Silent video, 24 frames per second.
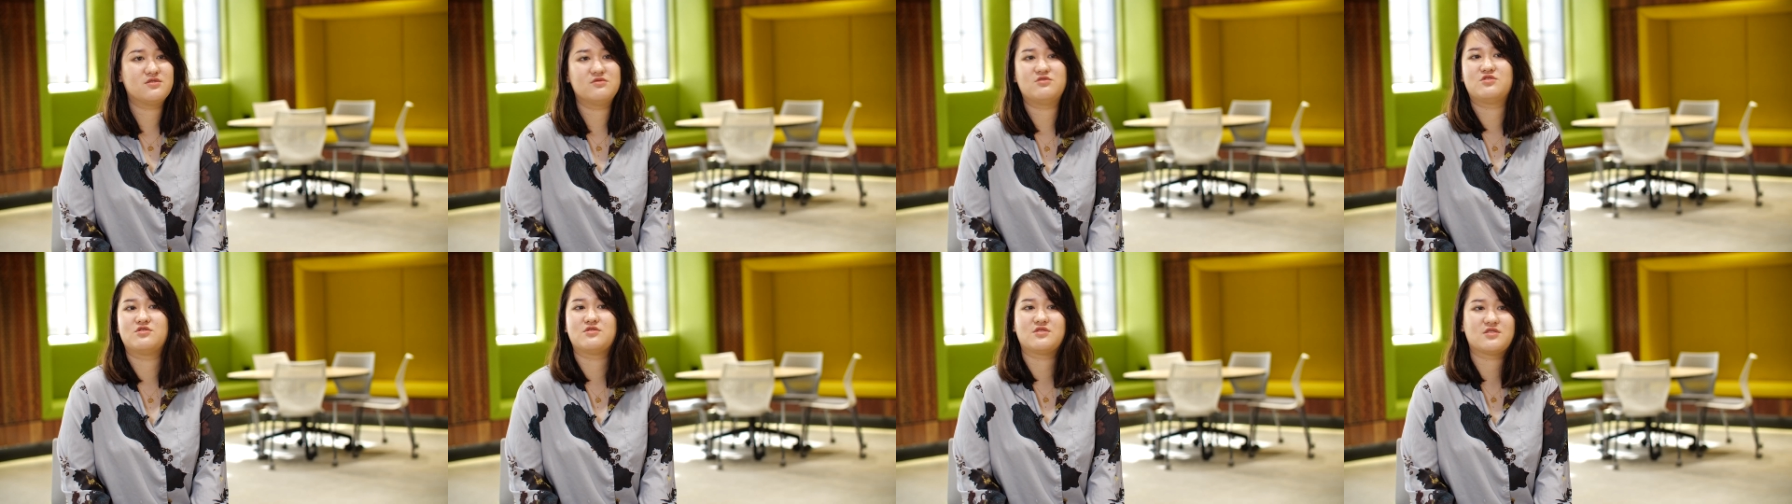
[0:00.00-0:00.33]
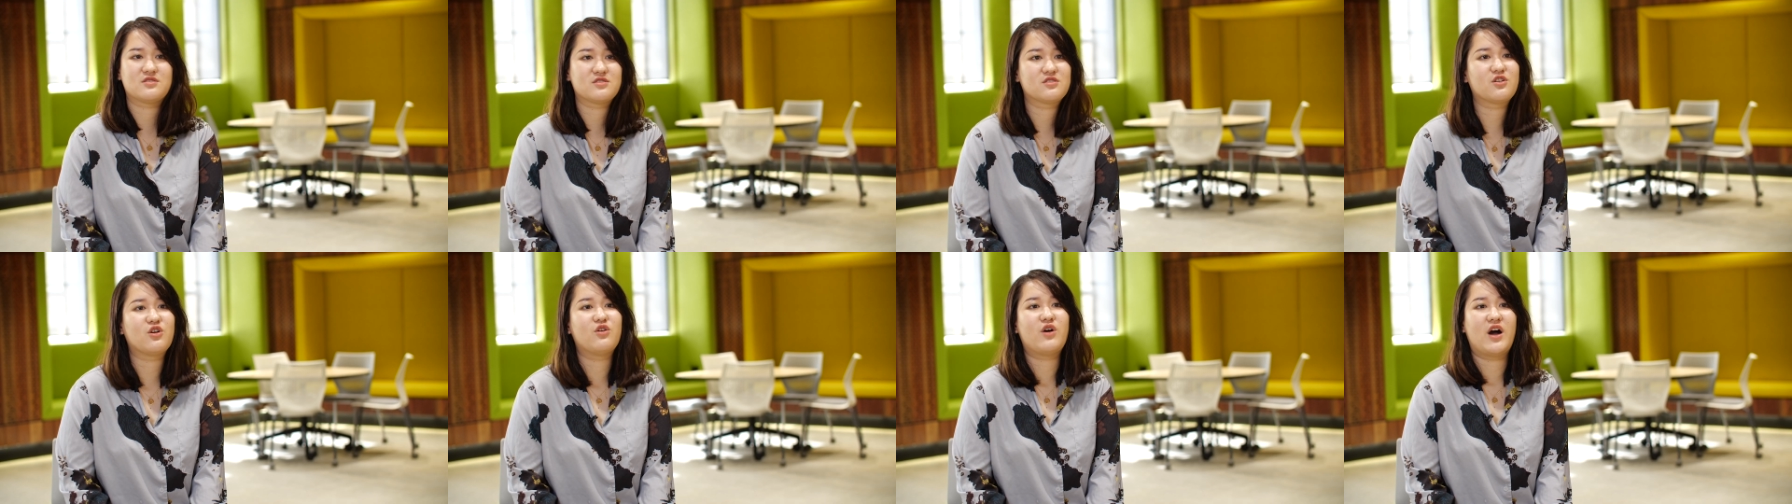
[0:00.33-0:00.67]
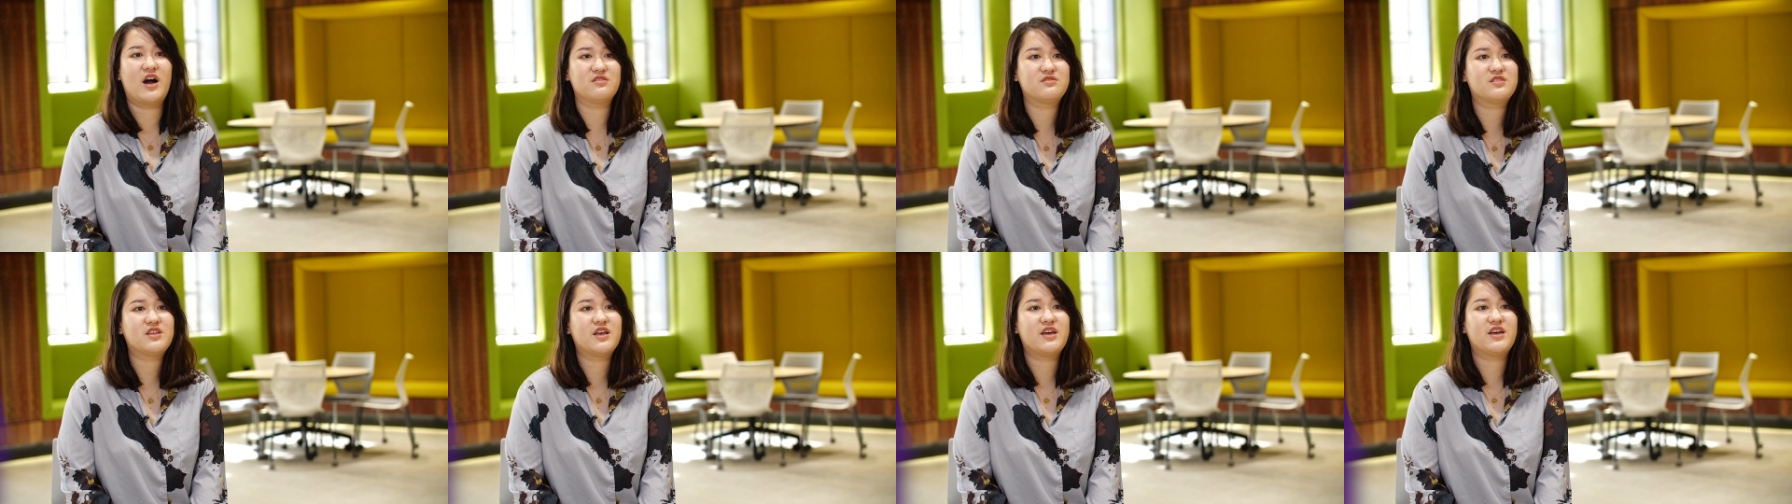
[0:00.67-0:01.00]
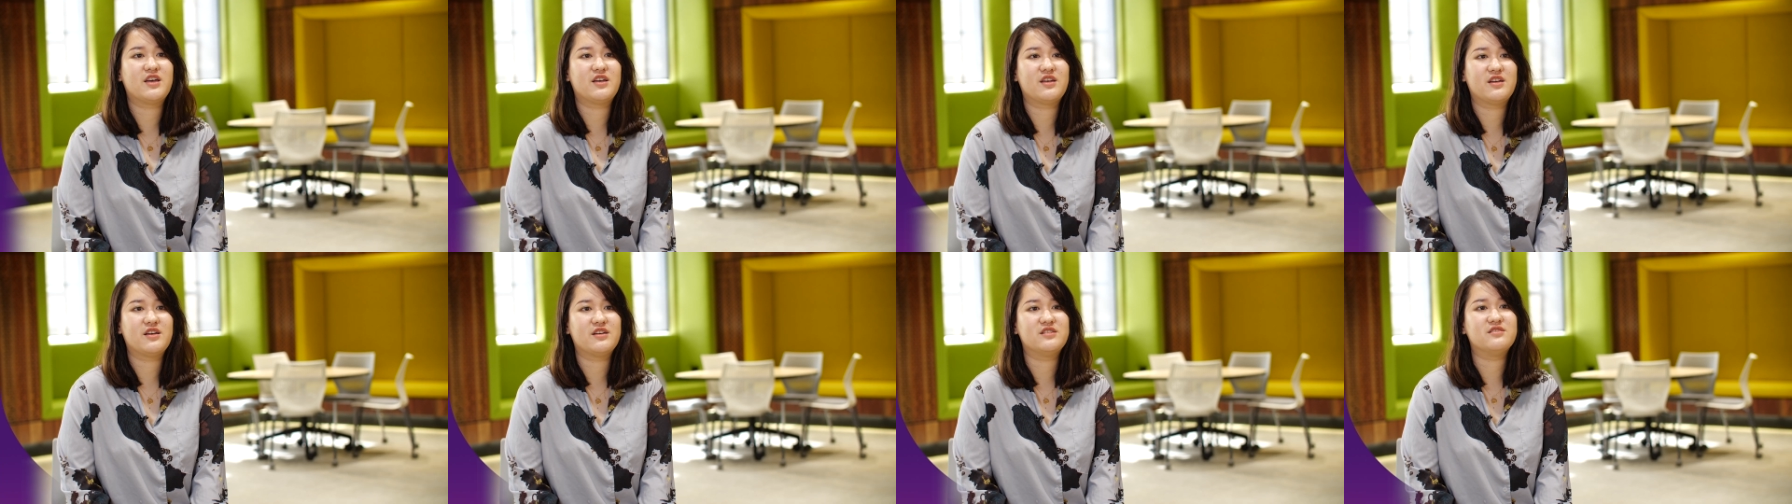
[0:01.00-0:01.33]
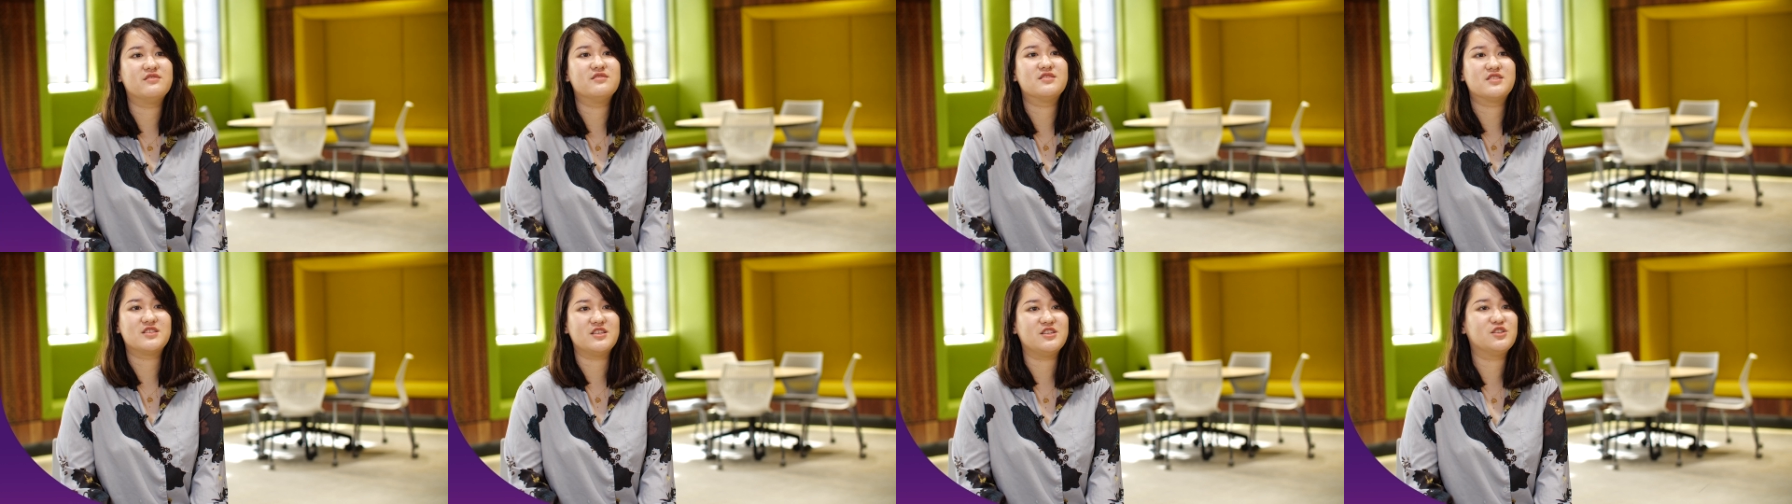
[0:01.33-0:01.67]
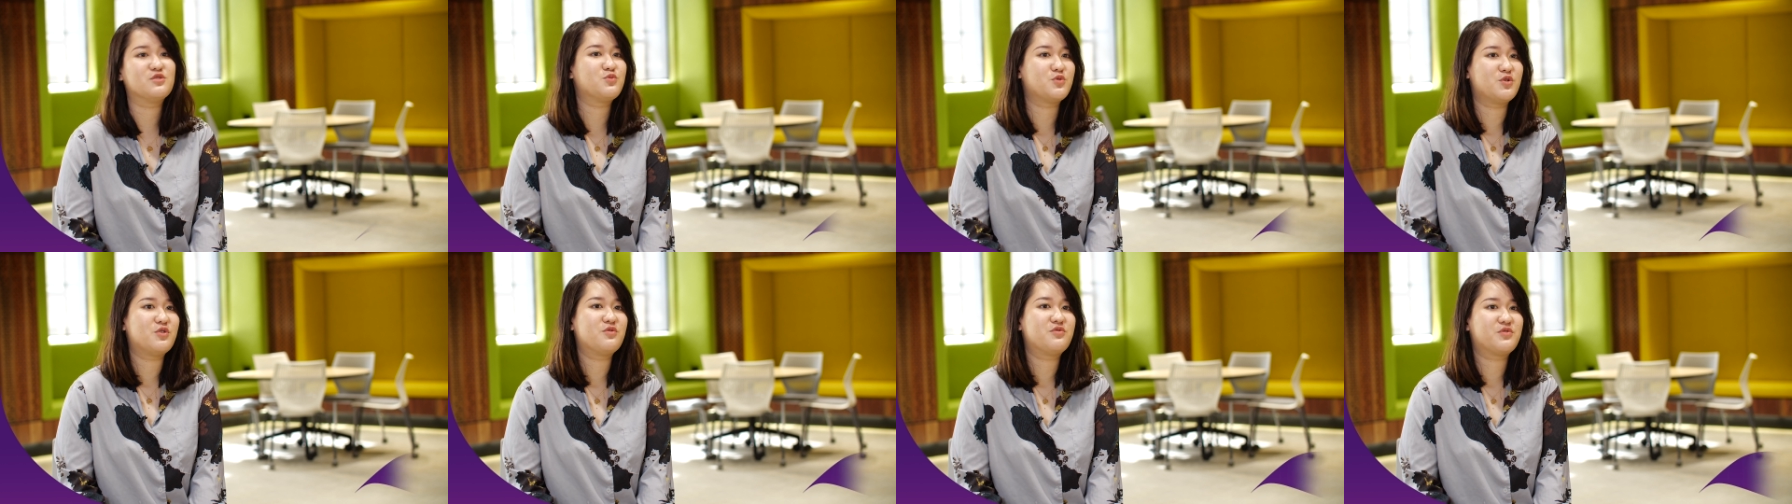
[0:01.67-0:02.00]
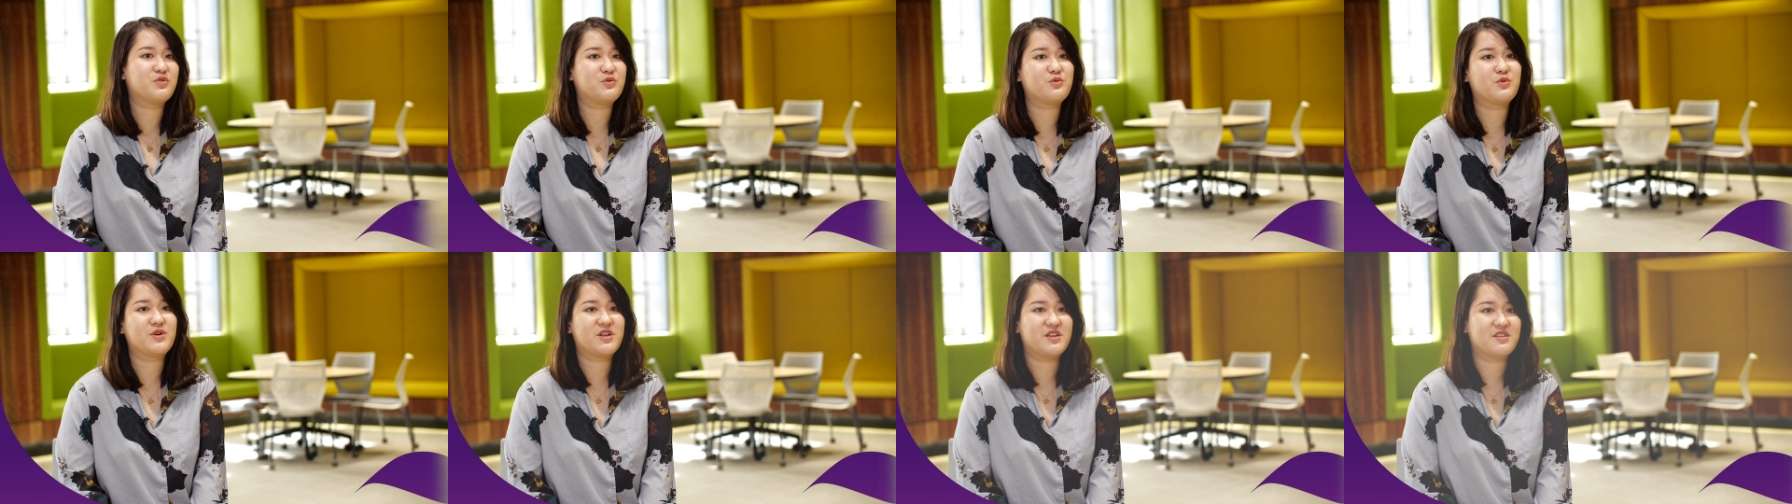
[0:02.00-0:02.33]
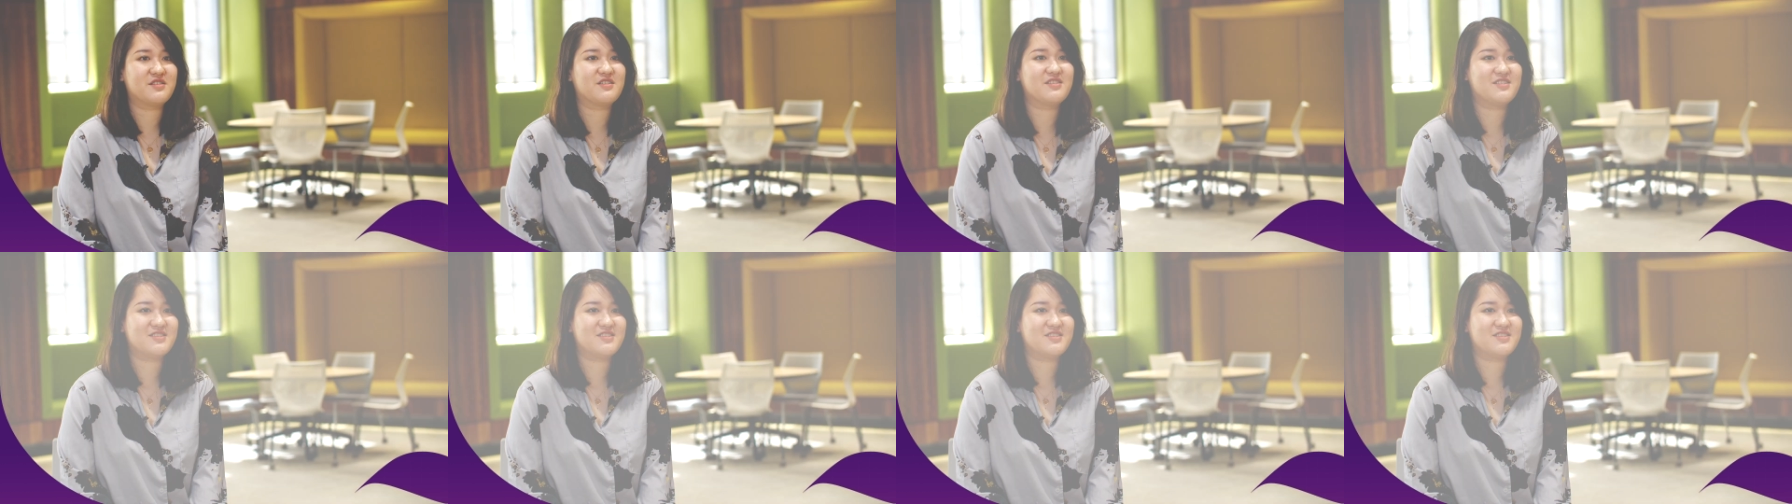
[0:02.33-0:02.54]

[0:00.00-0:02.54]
to just go out there and see the world for what it